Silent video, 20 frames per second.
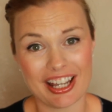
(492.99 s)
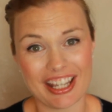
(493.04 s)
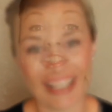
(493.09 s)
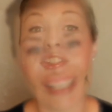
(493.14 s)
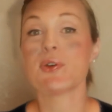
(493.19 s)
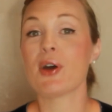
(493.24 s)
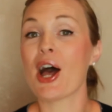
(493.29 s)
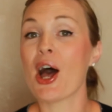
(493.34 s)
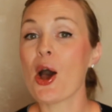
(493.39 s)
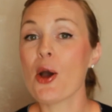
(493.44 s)

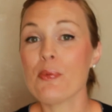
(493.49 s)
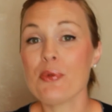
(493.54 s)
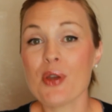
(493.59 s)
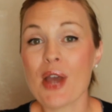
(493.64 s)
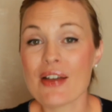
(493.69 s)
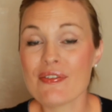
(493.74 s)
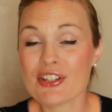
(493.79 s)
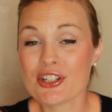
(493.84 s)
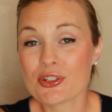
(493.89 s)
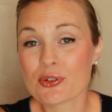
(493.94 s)
So I hope you
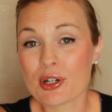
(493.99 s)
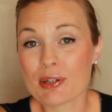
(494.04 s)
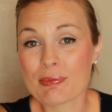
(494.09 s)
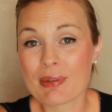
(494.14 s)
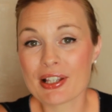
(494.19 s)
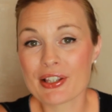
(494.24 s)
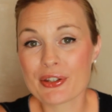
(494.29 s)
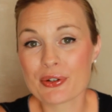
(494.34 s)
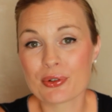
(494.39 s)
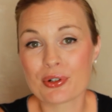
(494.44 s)
have enjoyed
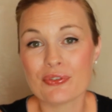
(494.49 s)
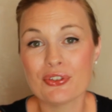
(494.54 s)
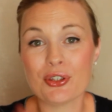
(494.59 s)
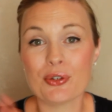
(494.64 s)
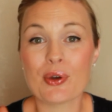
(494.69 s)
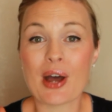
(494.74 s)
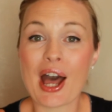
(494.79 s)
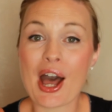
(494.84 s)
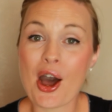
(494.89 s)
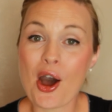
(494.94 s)
my little
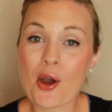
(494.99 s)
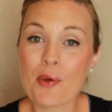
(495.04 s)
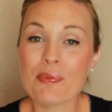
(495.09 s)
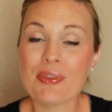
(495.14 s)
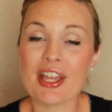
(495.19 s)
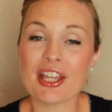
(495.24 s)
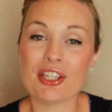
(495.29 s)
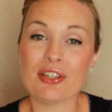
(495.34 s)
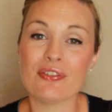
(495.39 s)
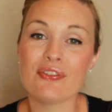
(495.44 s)
review. I hope
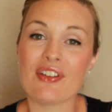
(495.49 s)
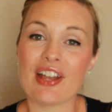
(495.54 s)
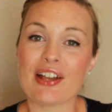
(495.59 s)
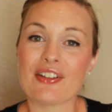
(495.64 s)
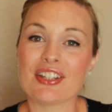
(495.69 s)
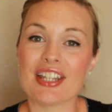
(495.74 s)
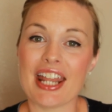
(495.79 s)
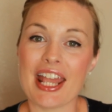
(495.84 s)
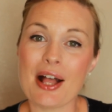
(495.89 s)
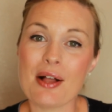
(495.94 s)
that you
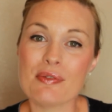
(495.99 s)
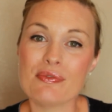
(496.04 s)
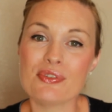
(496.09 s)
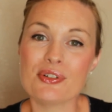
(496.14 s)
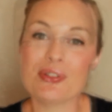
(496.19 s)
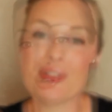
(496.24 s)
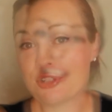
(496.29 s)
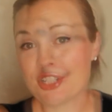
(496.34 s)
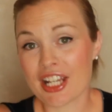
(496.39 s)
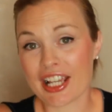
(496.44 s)
found it helpful.
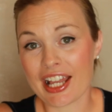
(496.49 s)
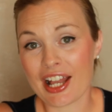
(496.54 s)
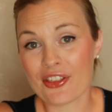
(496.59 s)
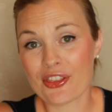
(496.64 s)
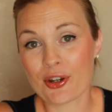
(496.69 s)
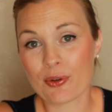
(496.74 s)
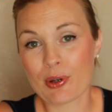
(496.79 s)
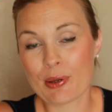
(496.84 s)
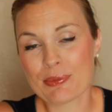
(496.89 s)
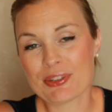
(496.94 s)
Go check out
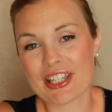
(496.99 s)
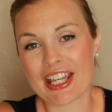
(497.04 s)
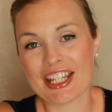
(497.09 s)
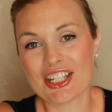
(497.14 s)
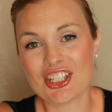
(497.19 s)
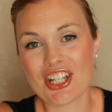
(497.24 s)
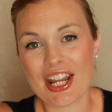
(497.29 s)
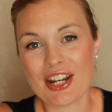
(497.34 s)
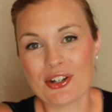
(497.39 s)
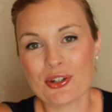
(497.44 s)
their website,
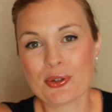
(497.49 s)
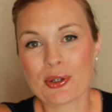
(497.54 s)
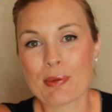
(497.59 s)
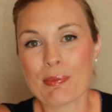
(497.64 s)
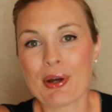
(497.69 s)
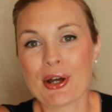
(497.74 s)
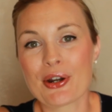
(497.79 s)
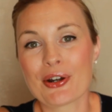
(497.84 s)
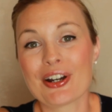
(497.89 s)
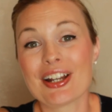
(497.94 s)

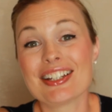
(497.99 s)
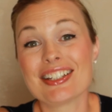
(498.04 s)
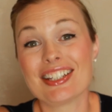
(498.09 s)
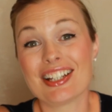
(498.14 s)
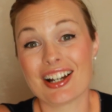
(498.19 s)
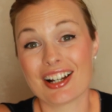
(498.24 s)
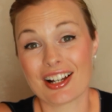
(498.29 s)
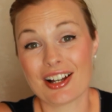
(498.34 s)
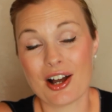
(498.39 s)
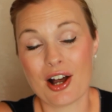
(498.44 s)

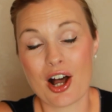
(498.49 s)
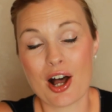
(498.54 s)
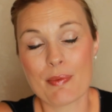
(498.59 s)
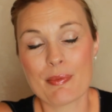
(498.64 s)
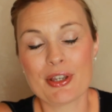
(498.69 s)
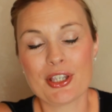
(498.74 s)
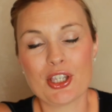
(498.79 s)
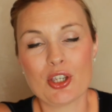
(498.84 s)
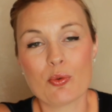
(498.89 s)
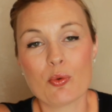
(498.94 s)

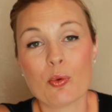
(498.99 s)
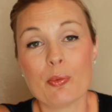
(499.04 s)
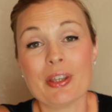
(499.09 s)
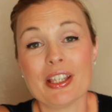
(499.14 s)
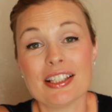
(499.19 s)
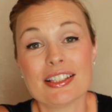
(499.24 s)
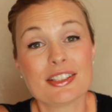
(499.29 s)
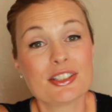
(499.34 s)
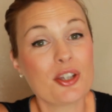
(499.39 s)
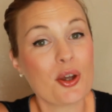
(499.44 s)
ChattanoogaButter.com. You will be
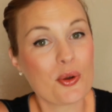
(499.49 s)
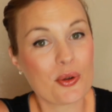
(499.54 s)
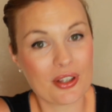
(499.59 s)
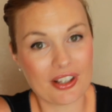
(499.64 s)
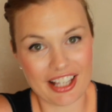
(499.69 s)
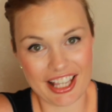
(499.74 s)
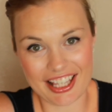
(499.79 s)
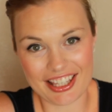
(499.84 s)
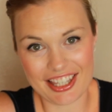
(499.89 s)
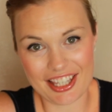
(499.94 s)
so
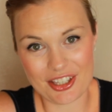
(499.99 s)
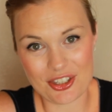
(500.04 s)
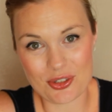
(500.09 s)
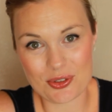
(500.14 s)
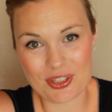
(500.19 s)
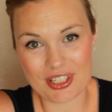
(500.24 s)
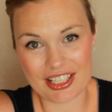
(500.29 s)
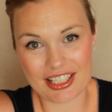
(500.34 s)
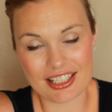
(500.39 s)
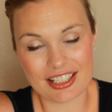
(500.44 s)
glad that
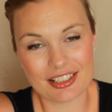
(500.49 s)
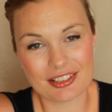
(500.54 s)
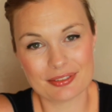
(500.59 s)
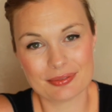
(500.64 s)
you did.